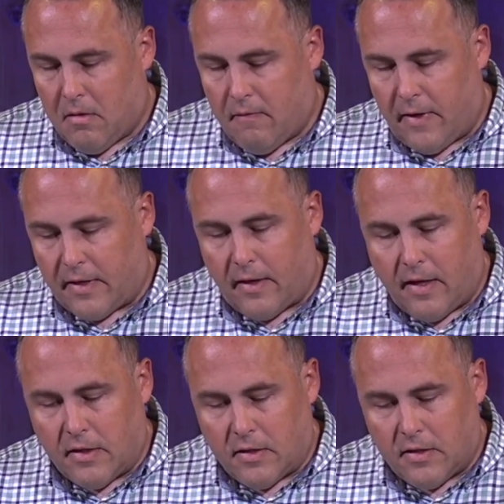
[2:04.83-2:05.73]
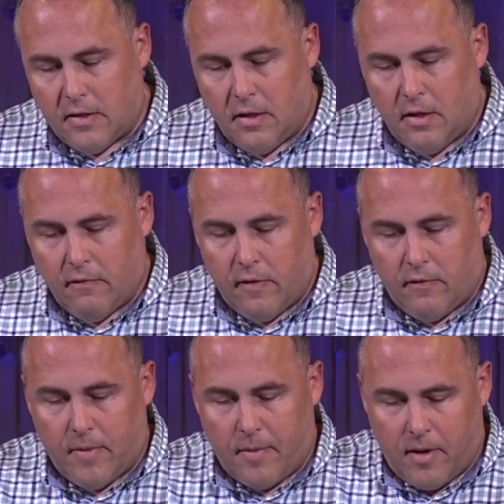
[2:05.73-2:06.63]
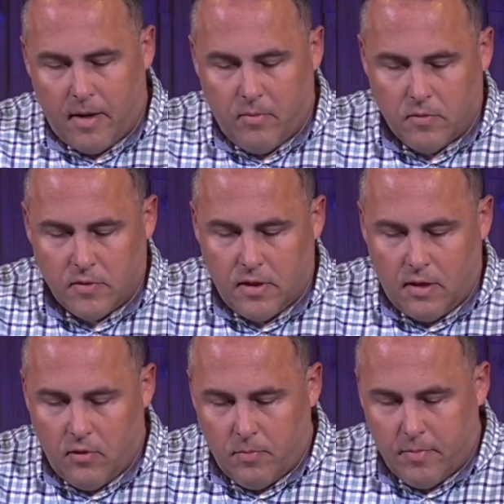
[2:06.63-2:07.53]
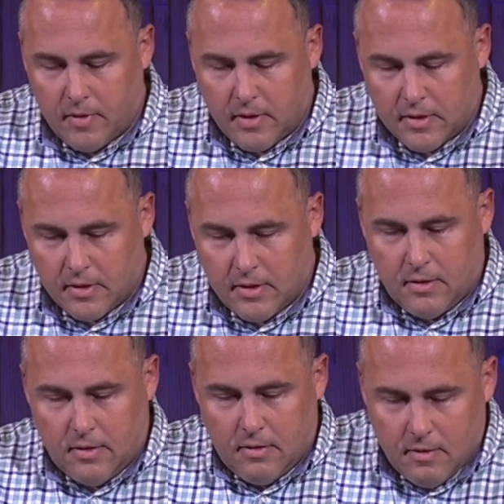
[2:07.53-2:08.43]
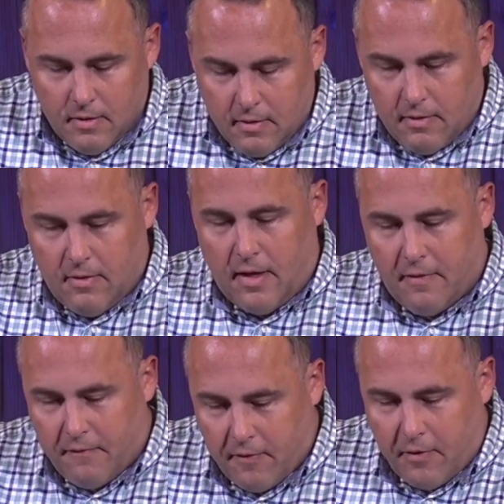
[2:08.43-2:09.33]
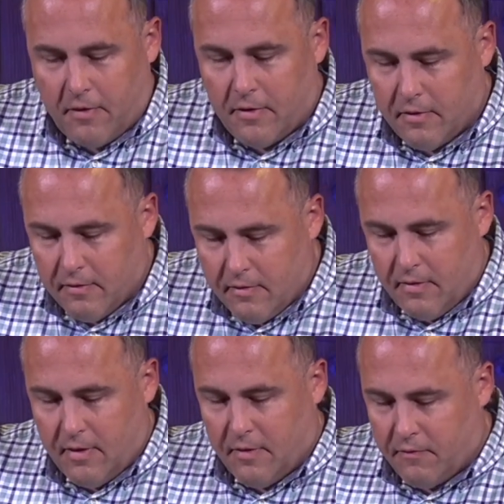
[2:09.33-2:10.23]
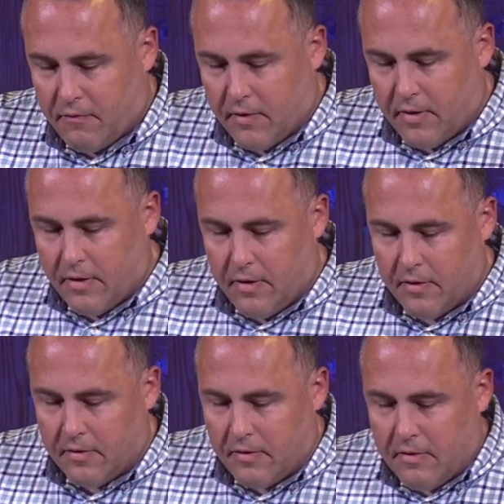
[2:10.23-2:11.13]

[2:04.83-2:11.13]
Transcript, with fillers: fact, I got to just see even if my Bible will stay open because it's that far in the front here.